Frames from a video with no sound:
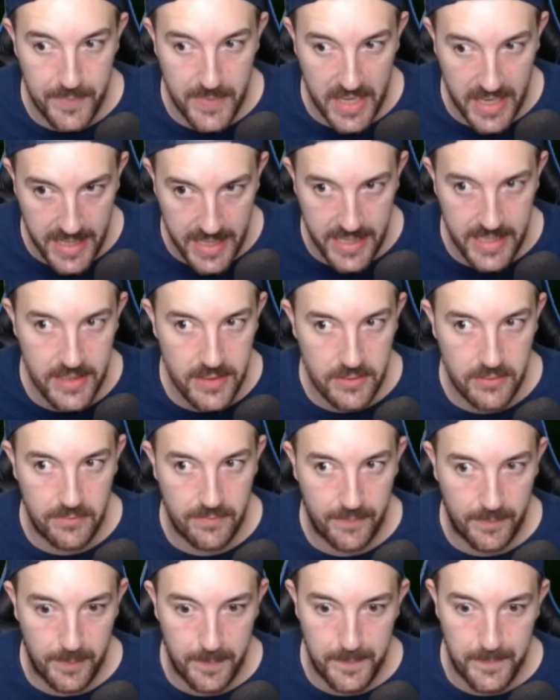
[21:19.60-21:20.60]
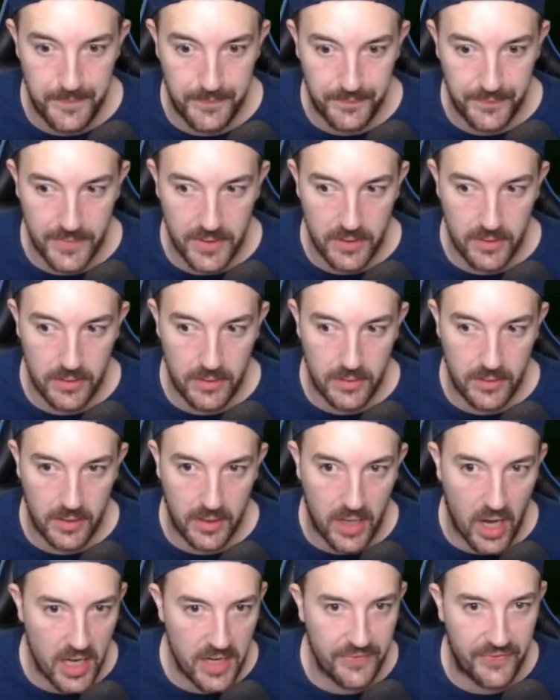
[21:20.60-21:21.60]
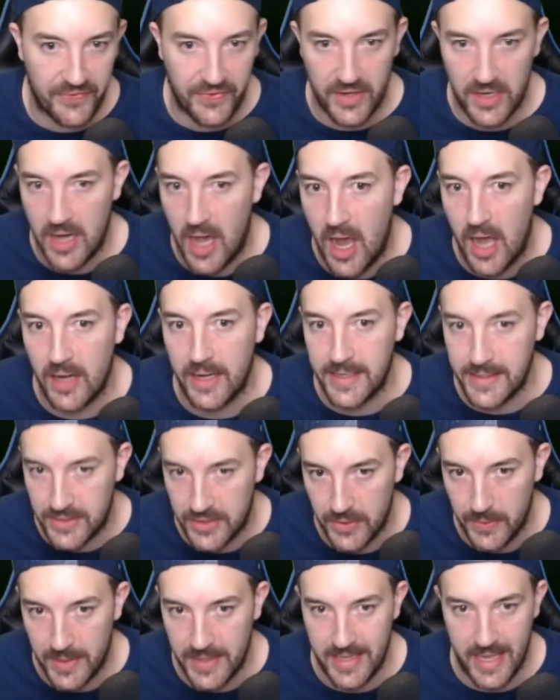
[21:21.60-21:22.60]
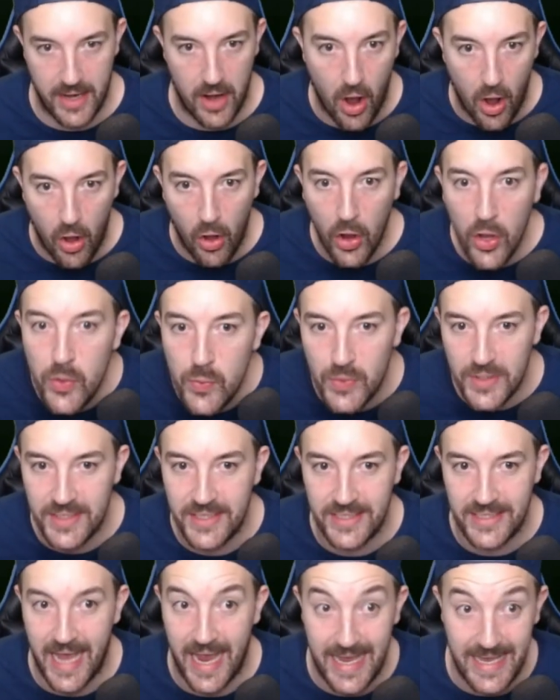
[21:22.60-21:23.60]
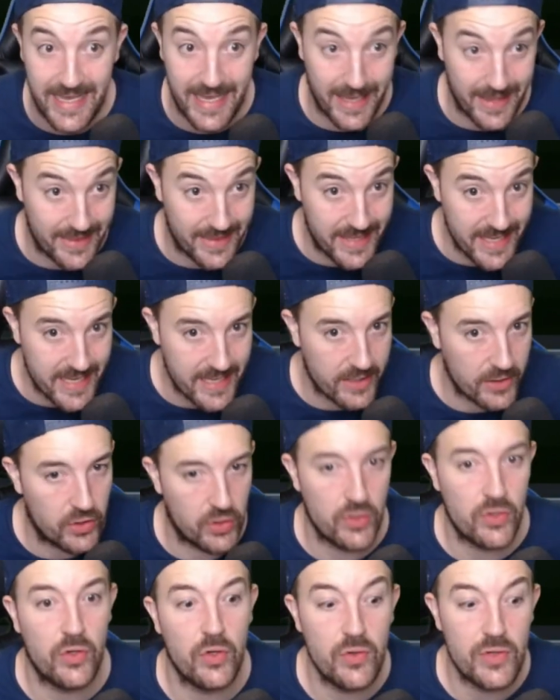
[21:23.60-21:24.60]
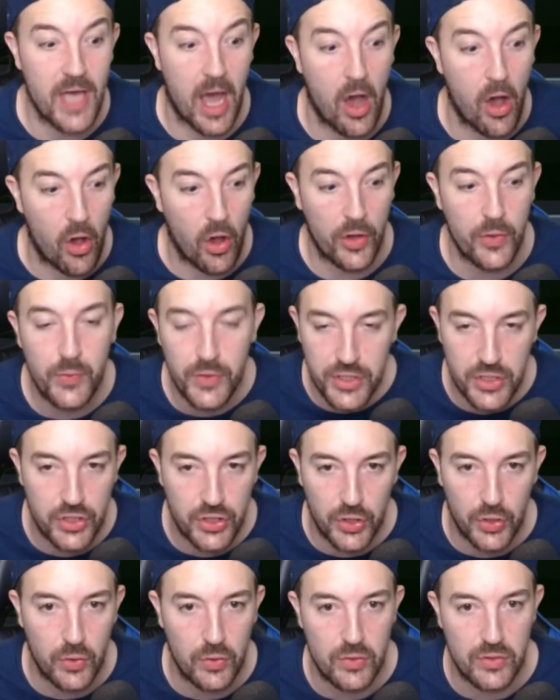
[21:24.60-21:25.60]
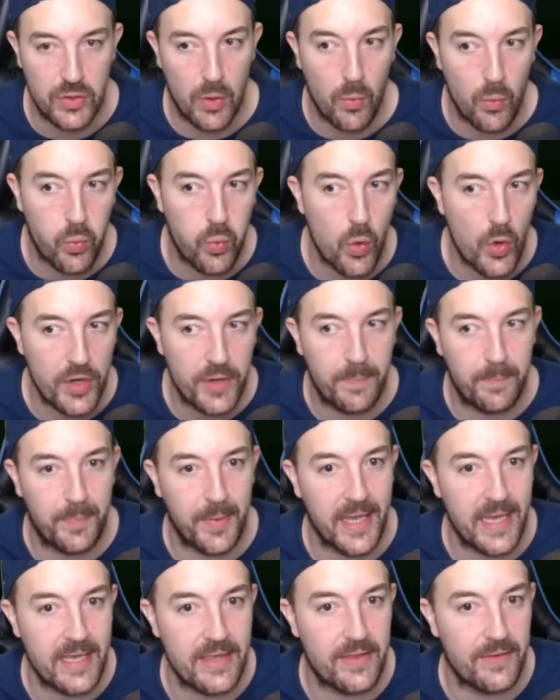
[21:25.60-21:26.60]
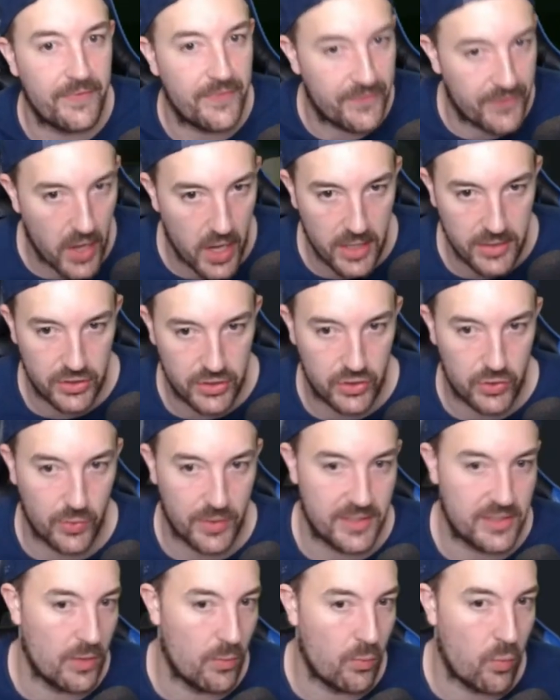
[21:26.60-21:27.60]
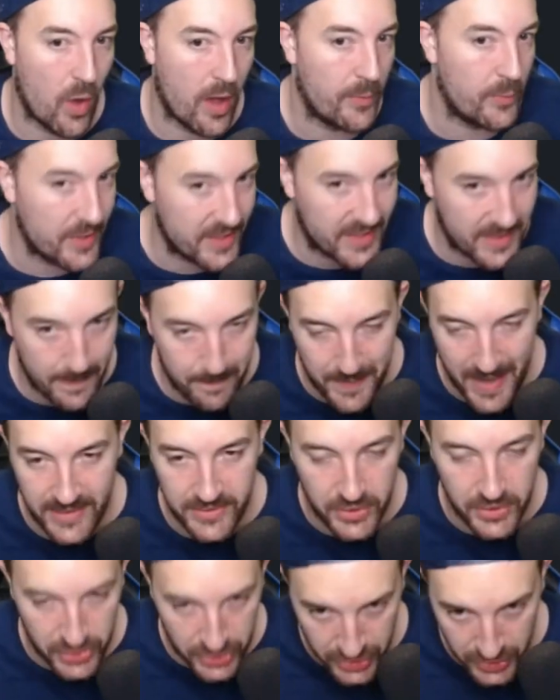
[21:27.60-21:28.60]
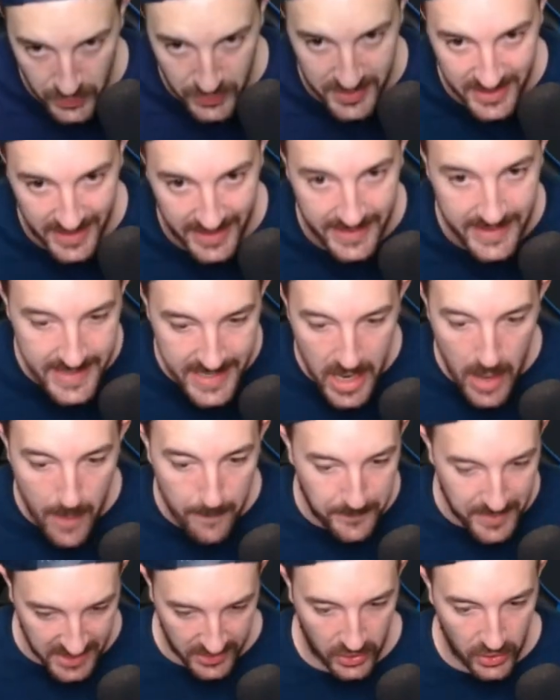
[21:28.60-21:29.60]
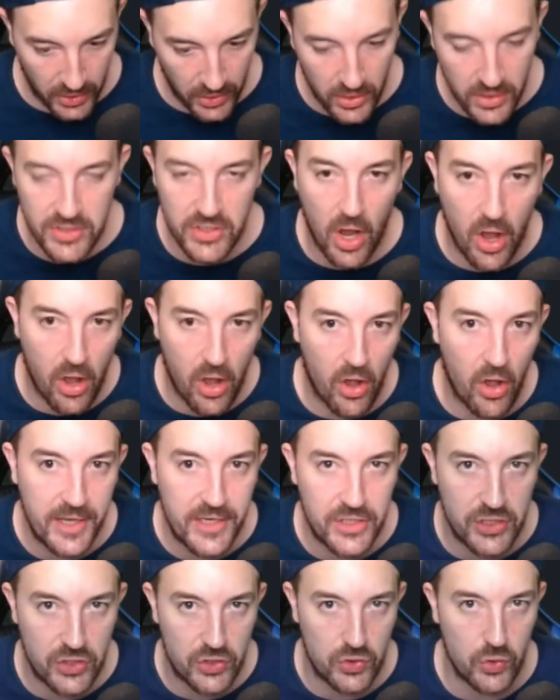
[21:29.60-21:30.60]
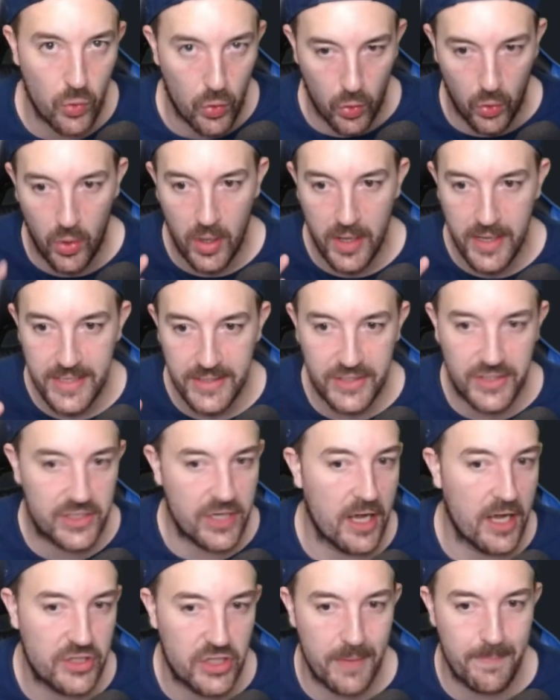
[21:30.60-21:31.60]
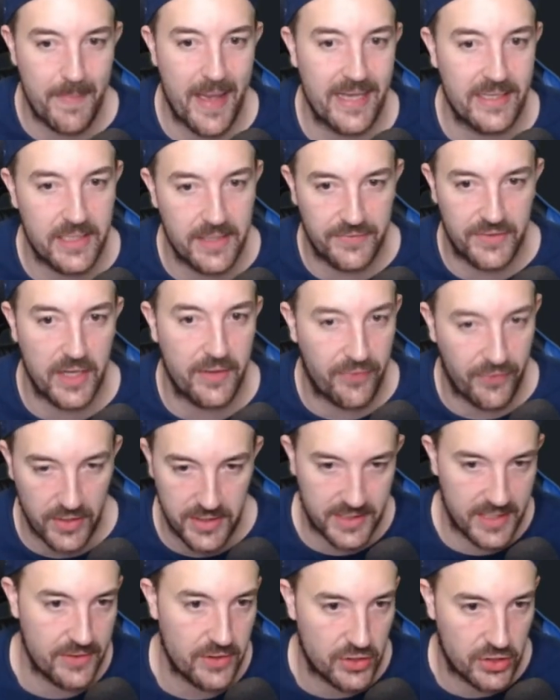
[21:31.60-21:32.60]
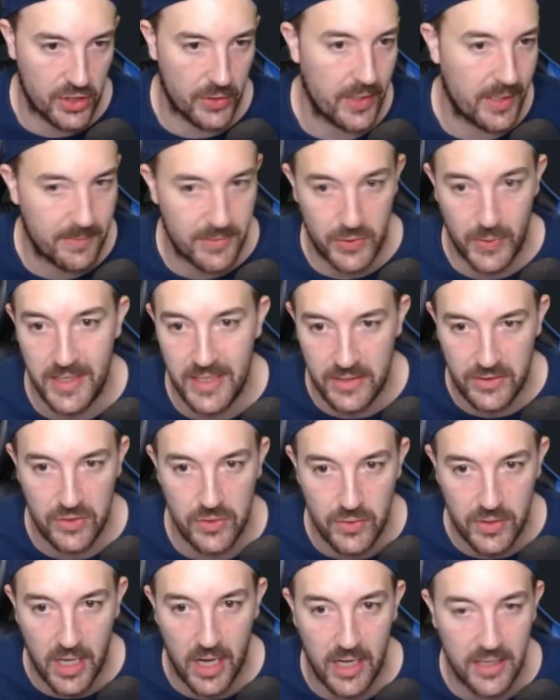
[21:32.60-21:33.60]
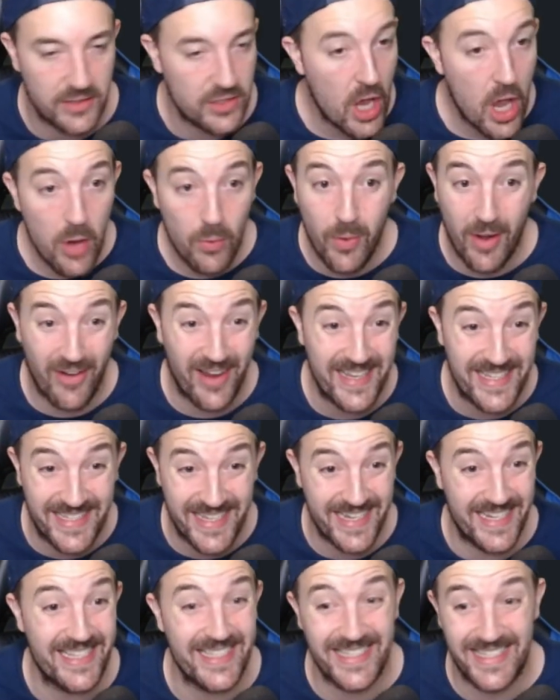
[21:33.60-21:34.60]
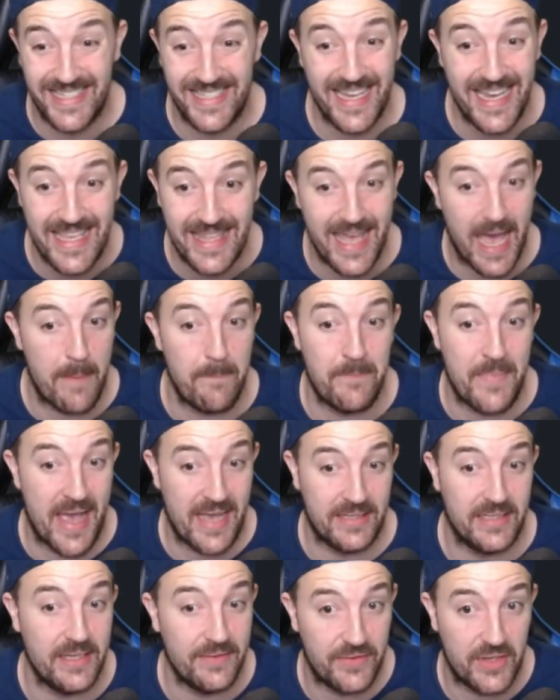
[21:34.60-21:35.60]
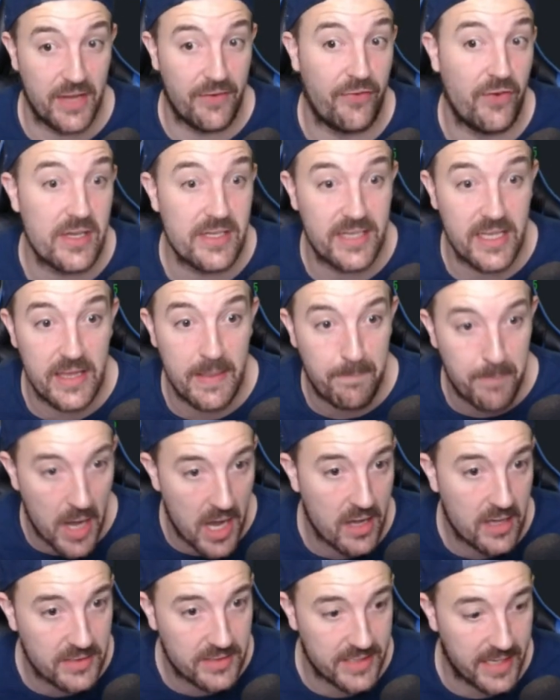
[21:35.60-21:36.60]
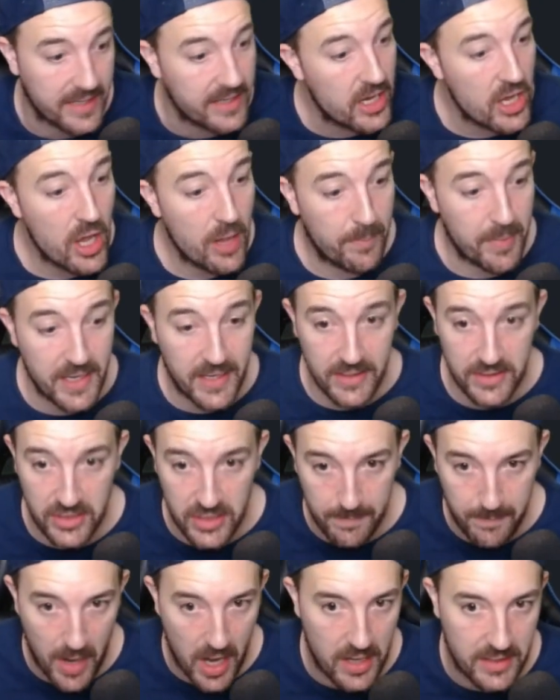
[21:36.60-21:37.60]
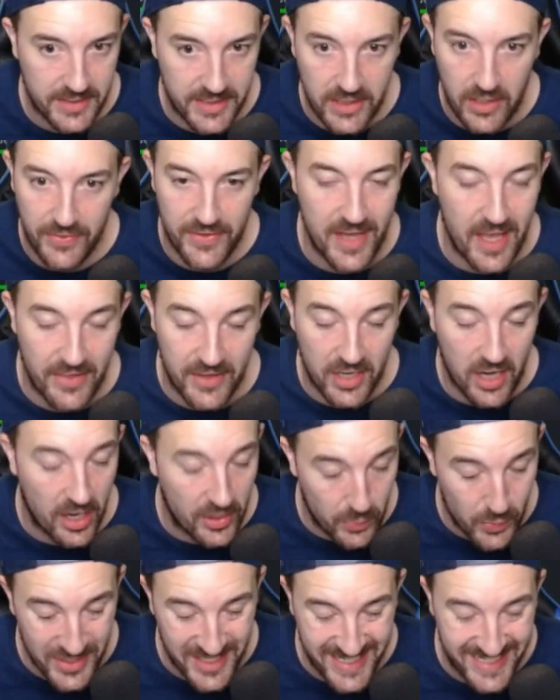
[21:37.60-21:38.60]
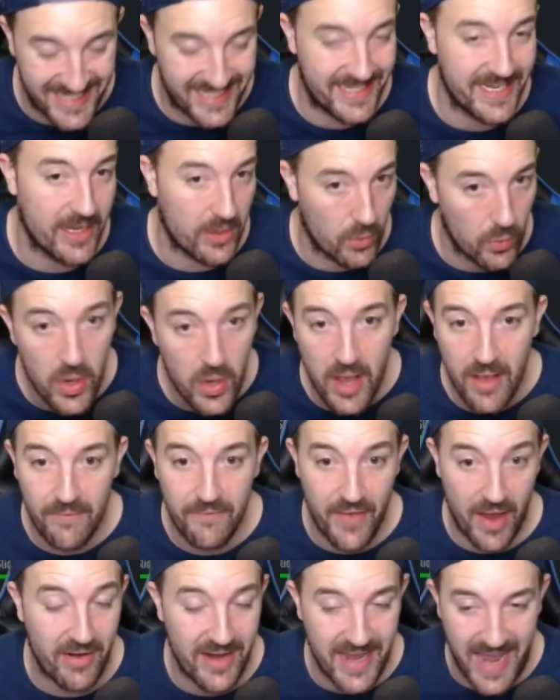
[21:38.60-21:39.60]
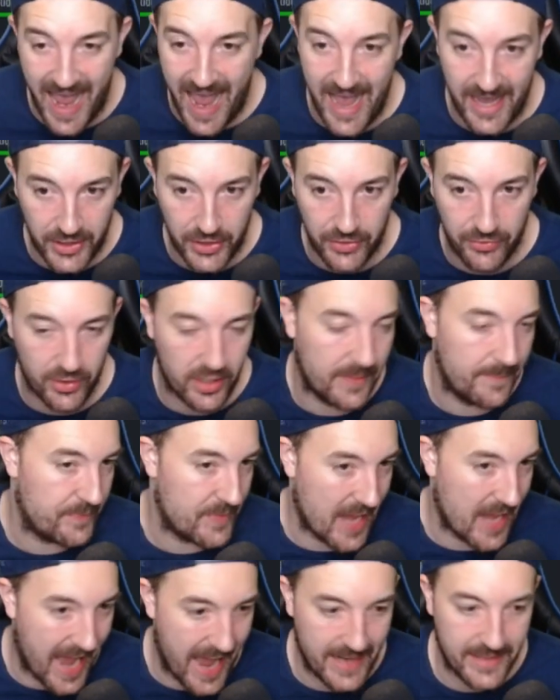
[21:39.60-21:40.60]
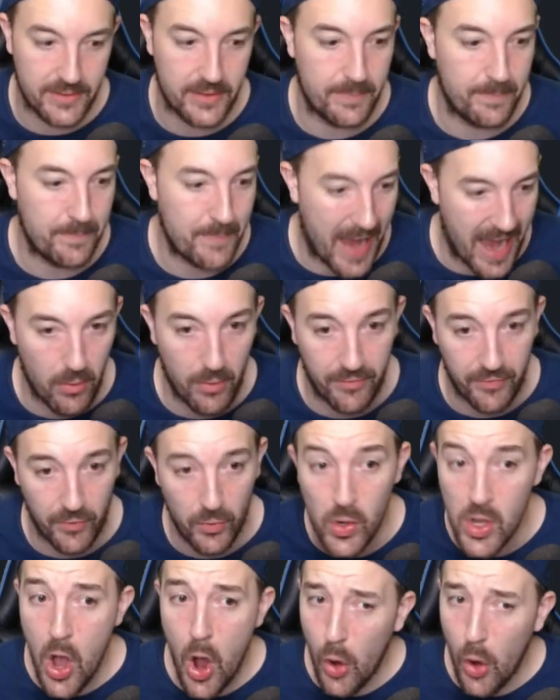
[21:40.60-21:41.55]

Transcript: In kind of finale to it then, I would say the Nkunku that I would choose would be the first choice, the one with the better shooting. Because I saw such a massive difference in the shooting between the two cards, where I didn't see that massive difference in the passing, because the passing on the other card was still very accurate and powerful.